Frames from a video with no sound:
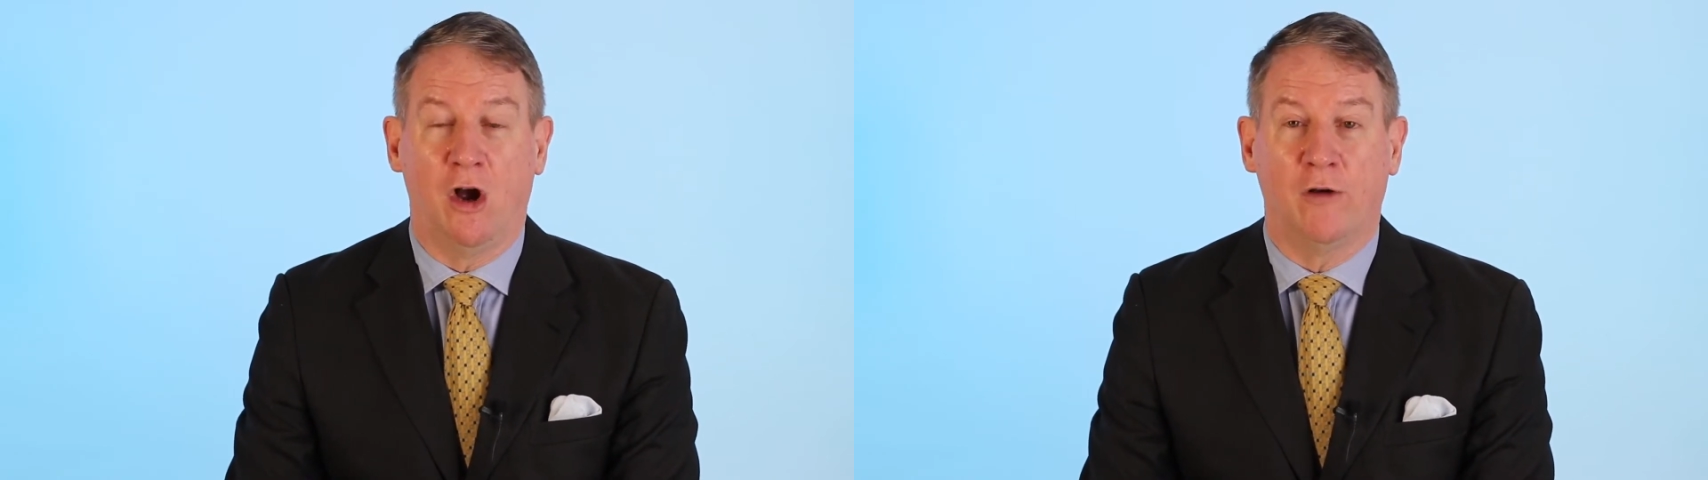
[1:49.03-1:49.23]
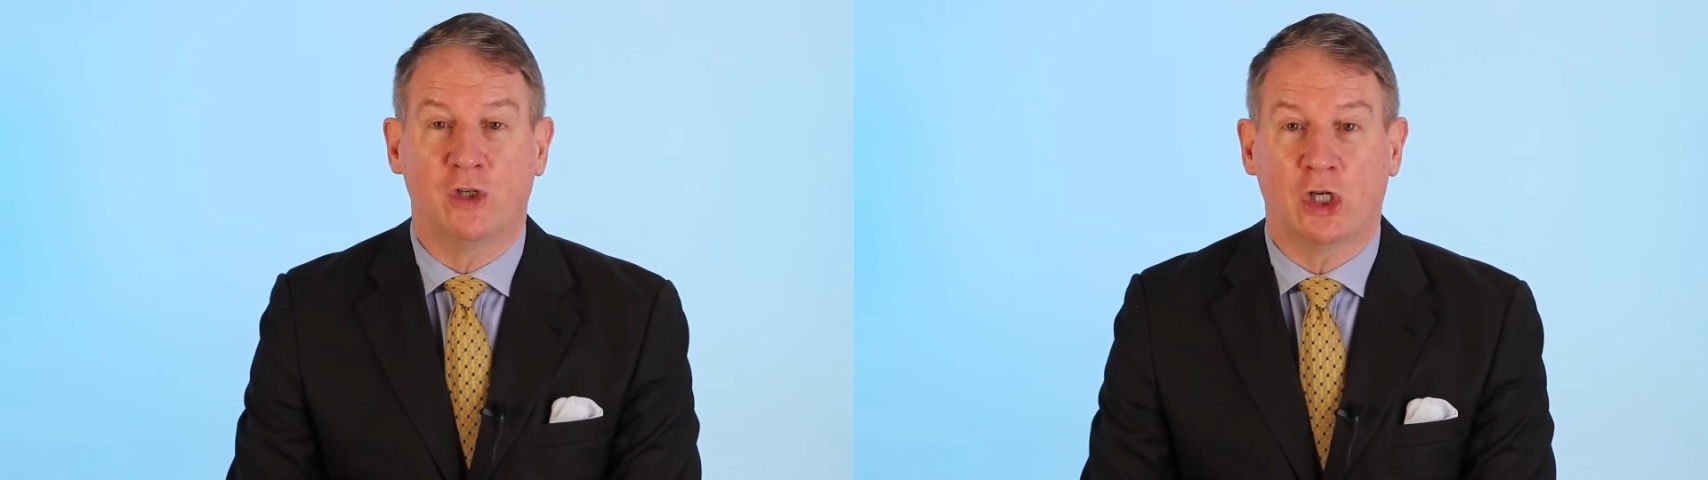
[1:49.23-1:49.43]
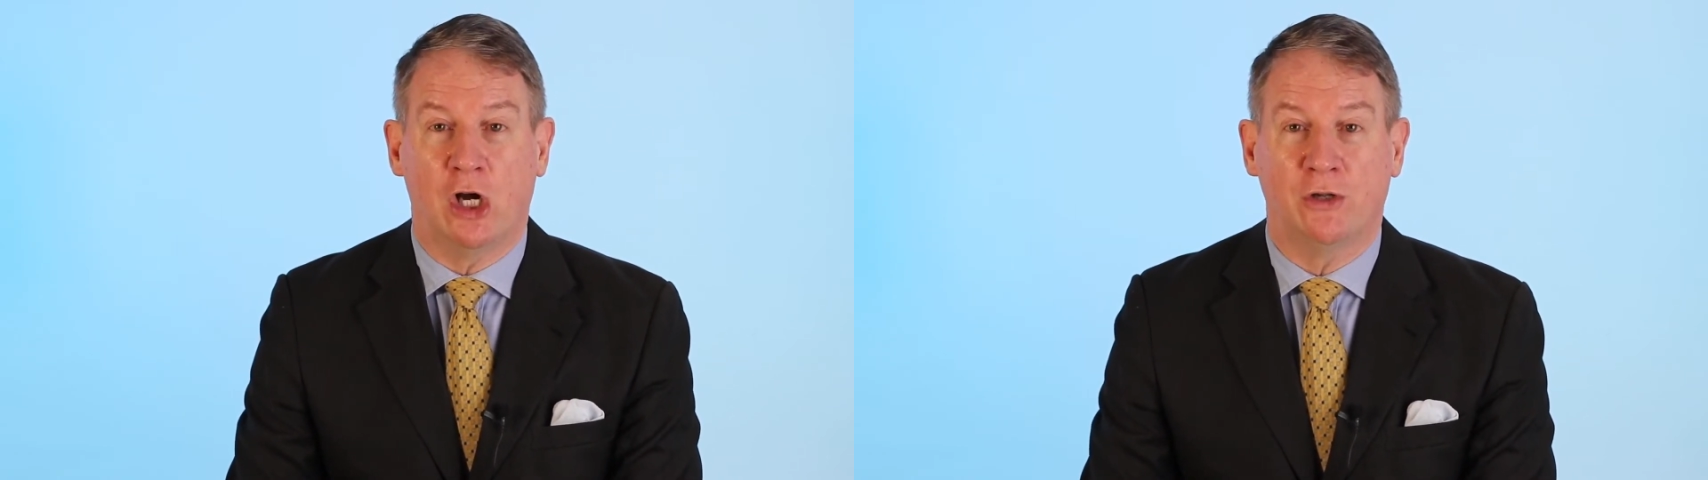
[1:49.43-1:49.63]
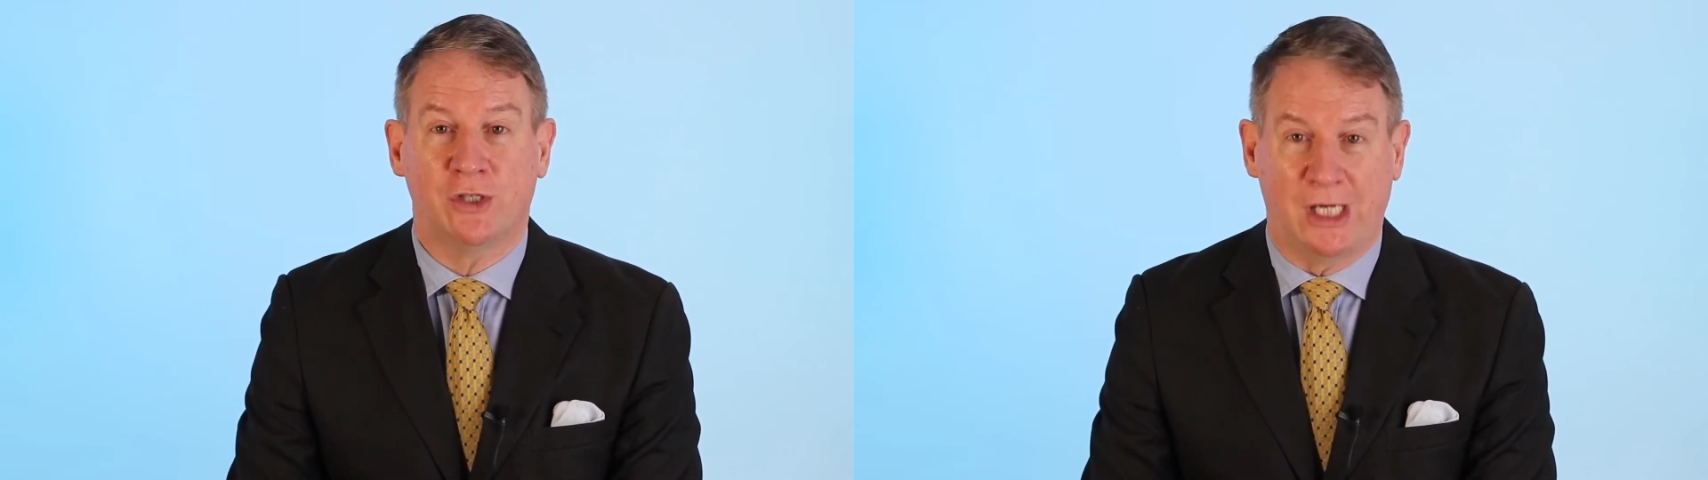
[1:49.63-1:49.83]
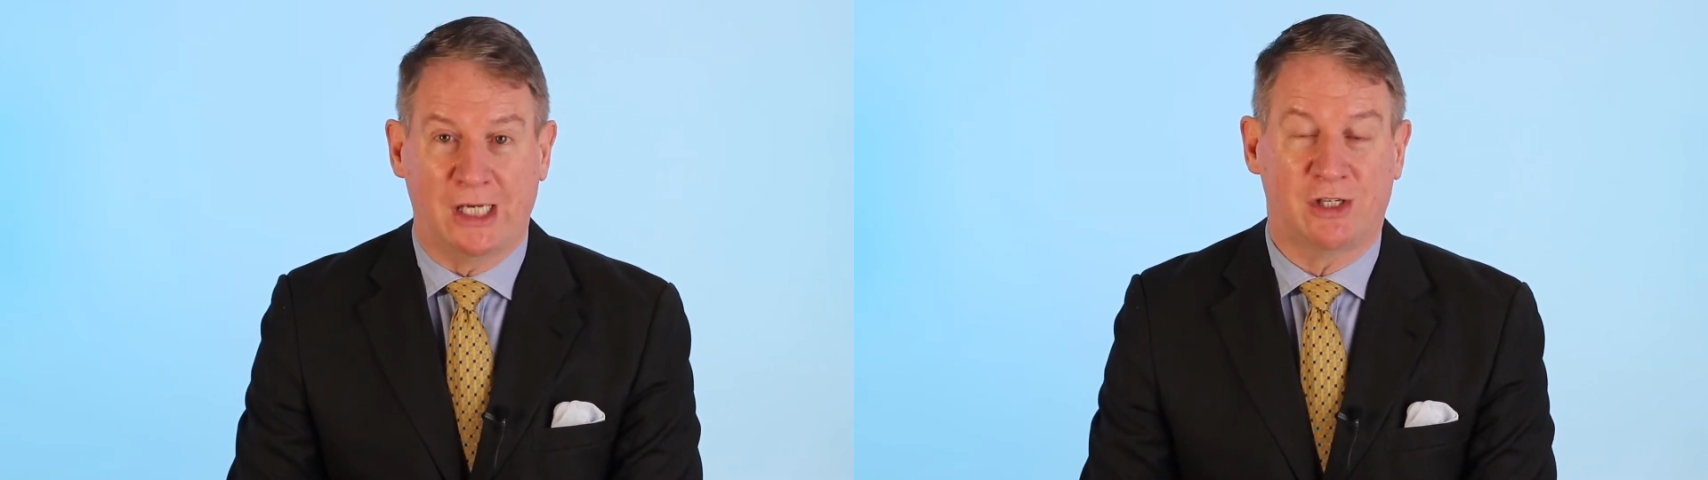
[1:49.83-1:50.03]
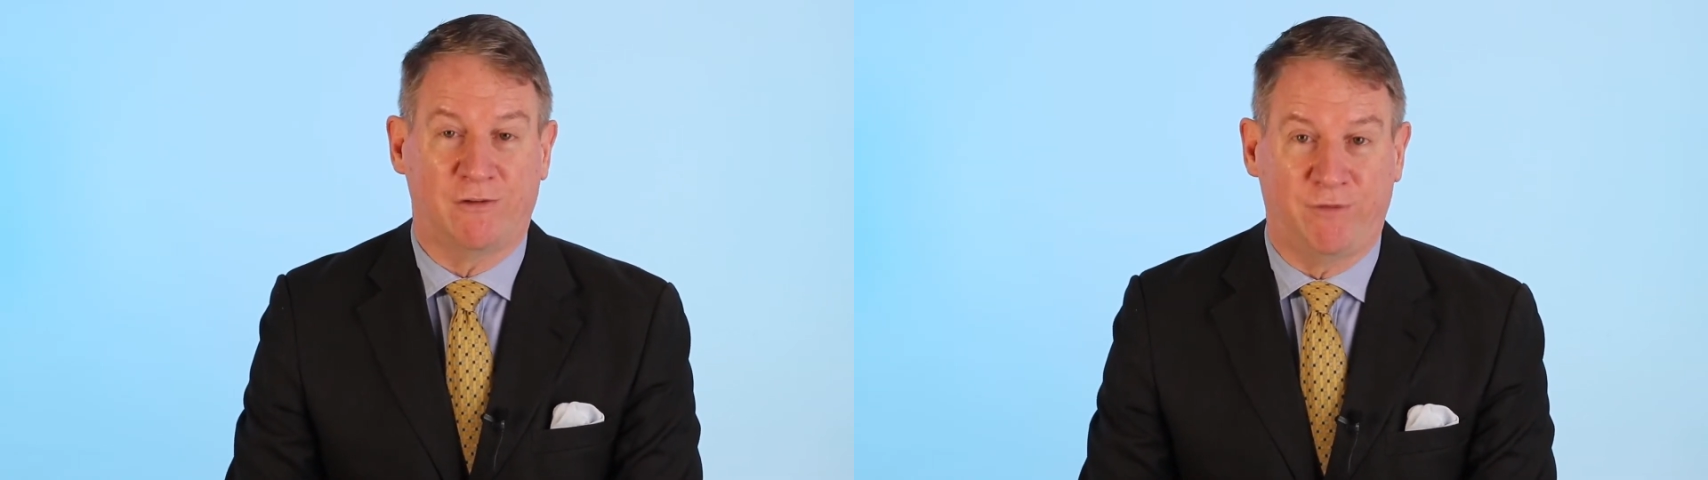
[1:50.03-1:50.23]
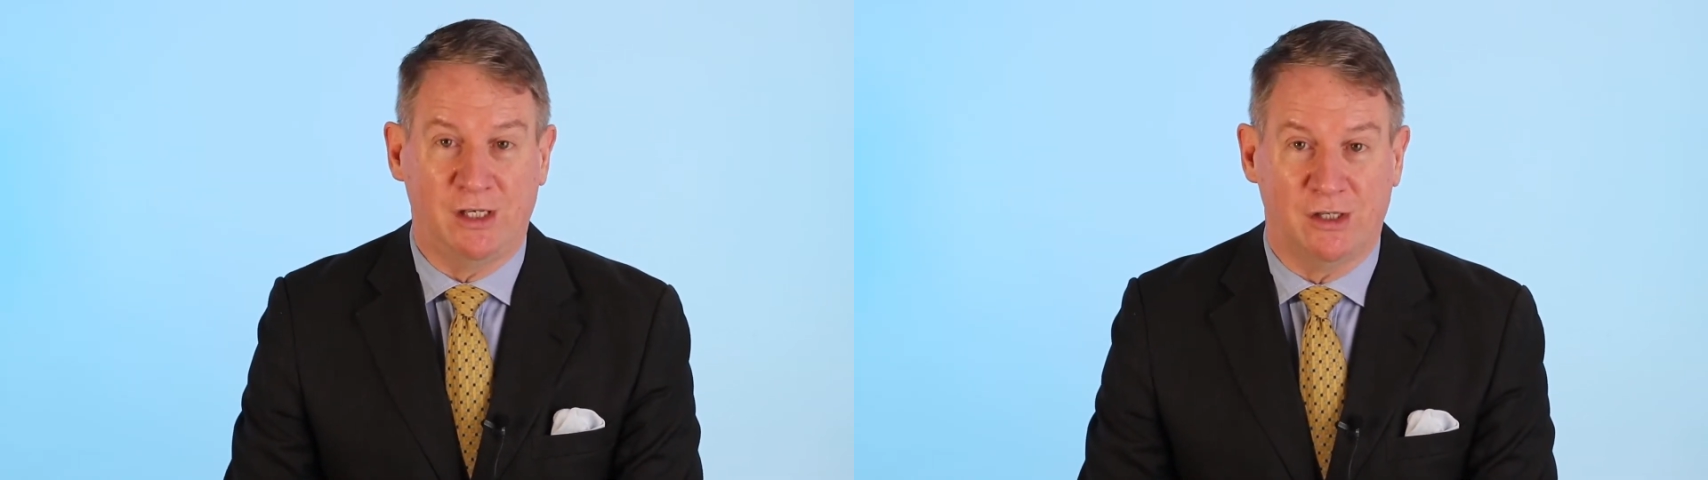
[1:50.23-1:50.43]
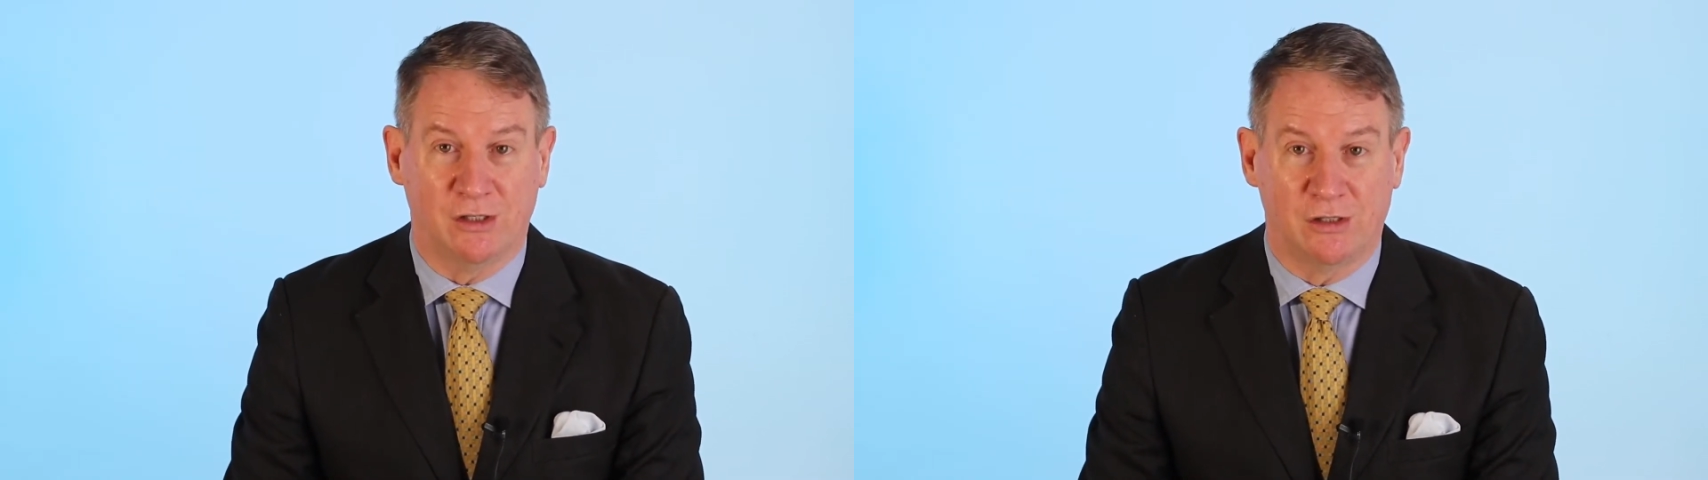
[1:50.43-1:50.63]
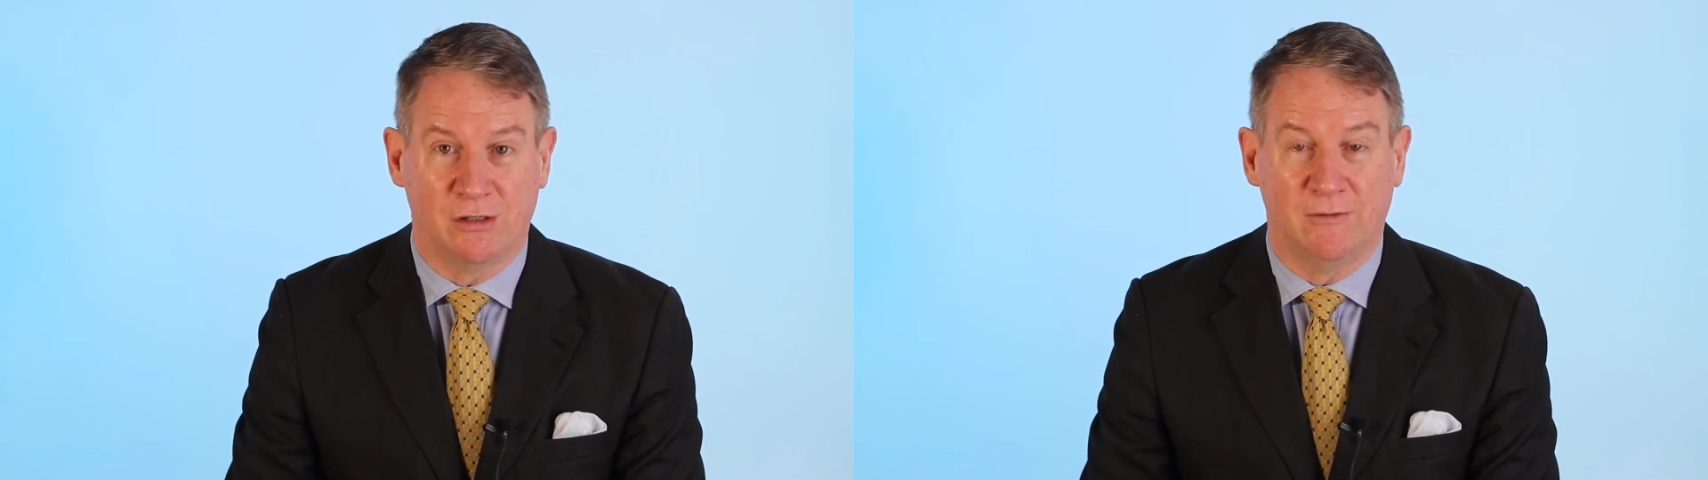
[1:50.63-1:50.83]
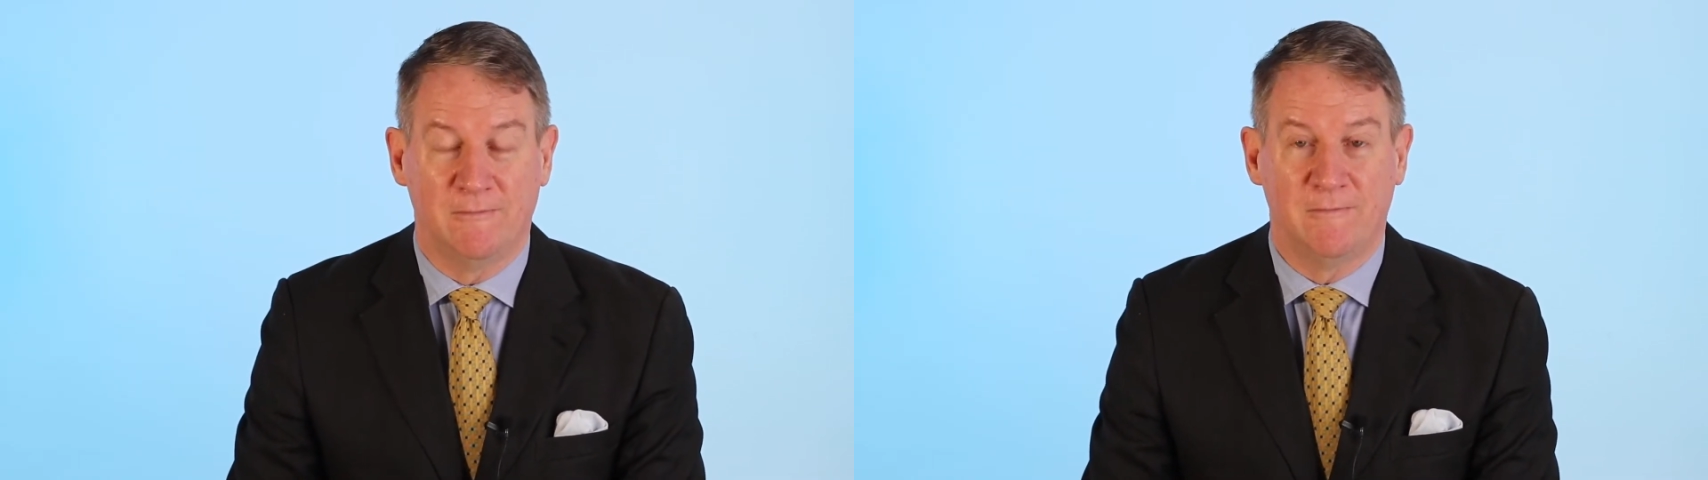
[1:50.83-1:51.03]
of child sex offences.